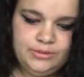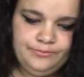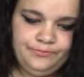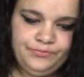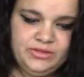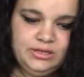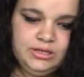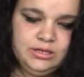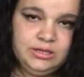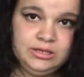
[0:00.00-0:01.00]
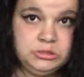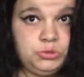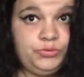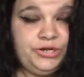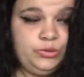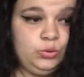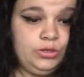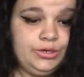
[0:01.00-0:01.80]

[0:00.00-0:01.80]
is pretty cool.